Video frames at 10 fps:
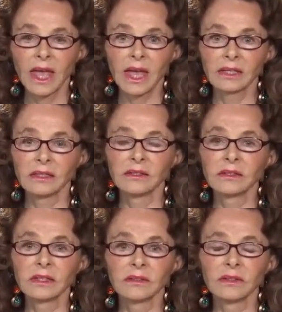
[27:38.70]

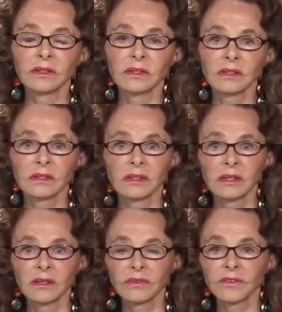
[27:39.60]
and
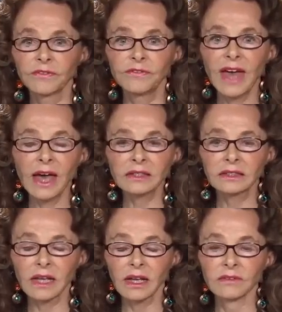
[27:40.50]
the
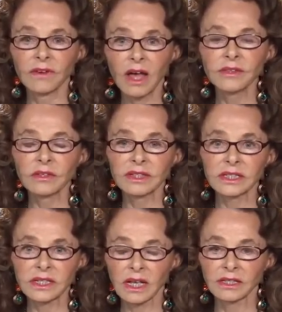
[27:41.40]
fact of other
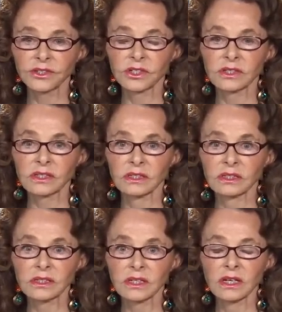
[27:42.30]

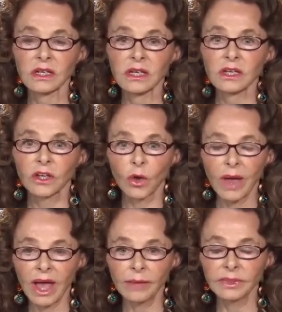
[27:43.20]
intelligences
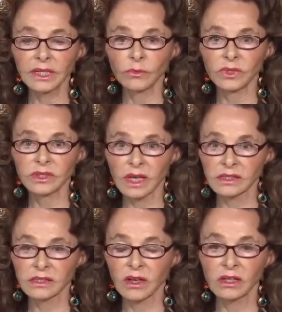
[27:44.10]
cohabiting with
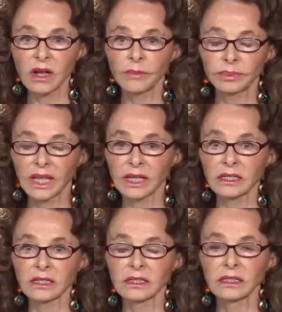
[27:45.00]
us on our
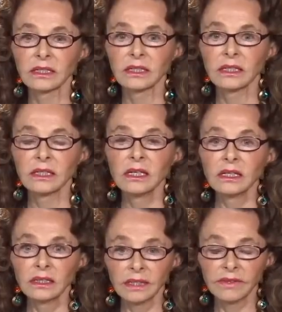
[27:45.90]
planet,
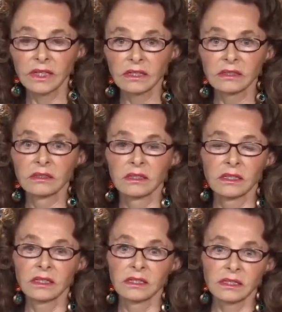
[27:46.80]
living,
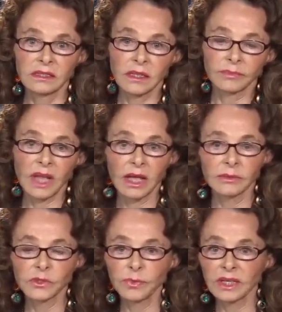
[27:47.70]

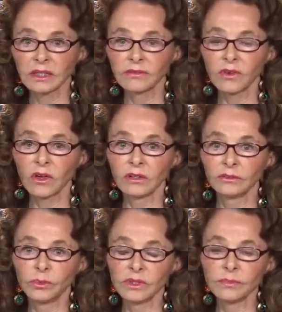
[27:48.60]
sometimes being
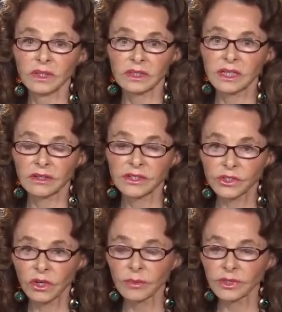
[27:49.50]
involved with military
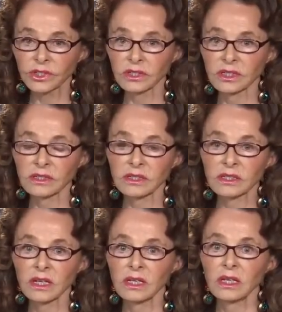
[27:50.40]
skirmishes,